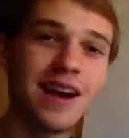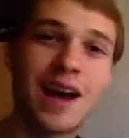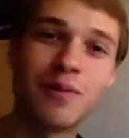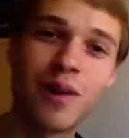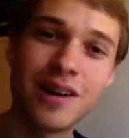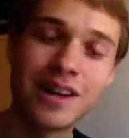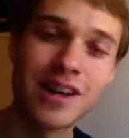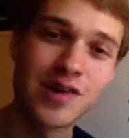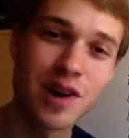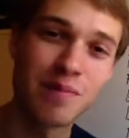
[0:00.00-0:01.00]
And what
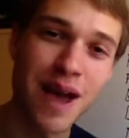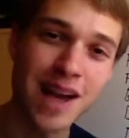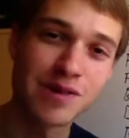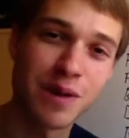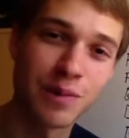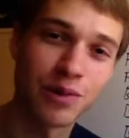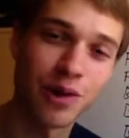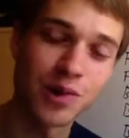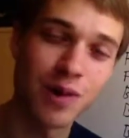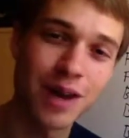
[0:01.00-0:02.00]
is our maximum
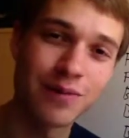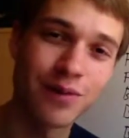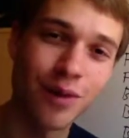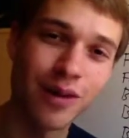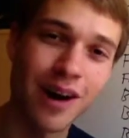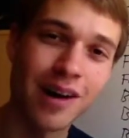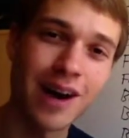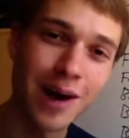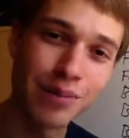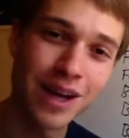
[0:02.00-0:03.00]
gross weight for our
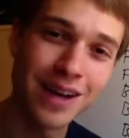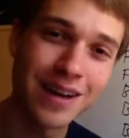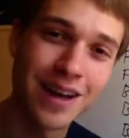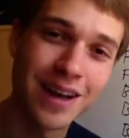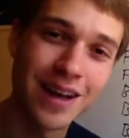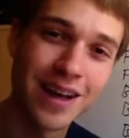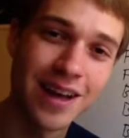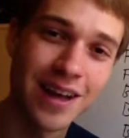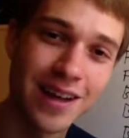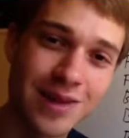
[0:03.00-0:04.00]
airplane?
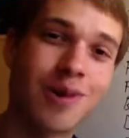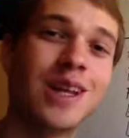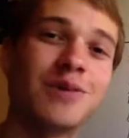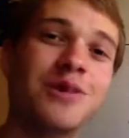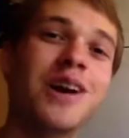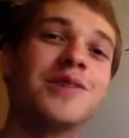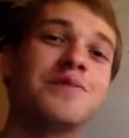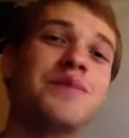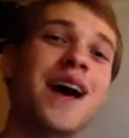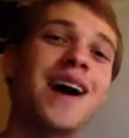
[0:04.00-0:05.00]

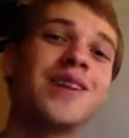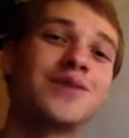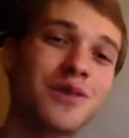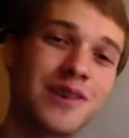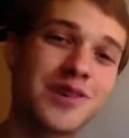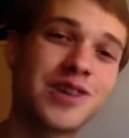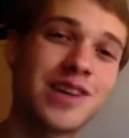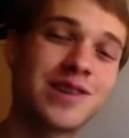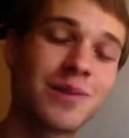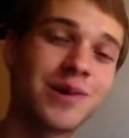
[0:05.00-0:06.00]
2,300 pounds for this
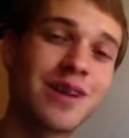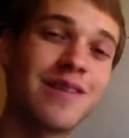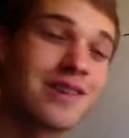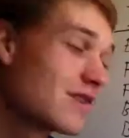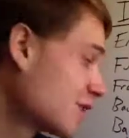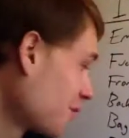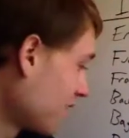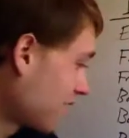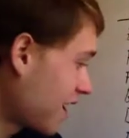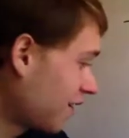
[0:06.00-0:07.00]
Cessna 172. So we
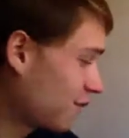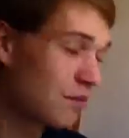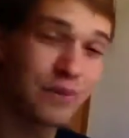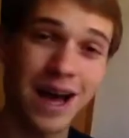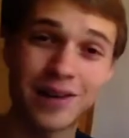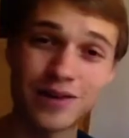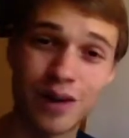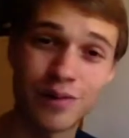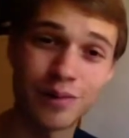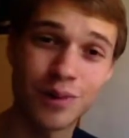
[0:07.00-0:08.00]
are 84 pounds
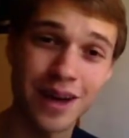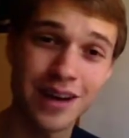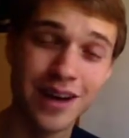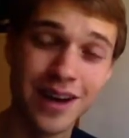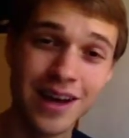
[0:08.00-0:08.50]
overweight.